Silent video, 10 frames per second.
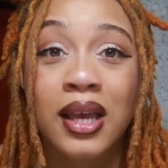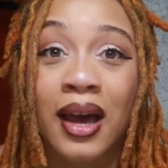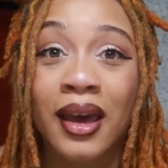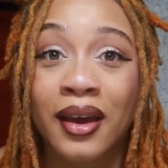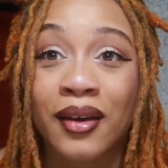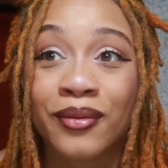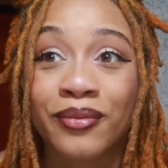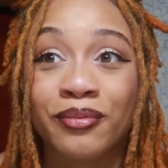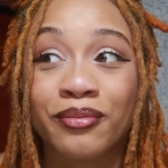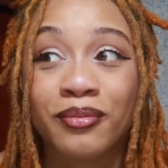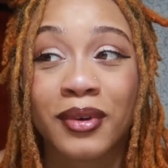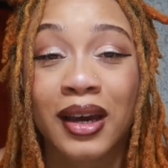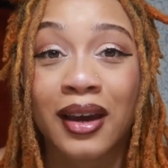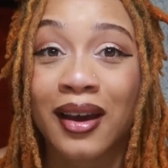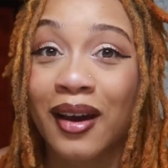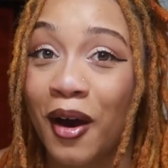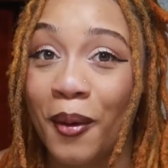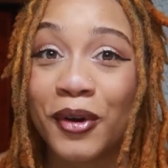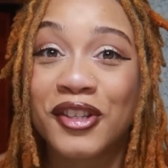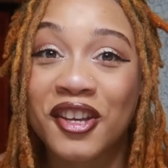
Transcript: I have almost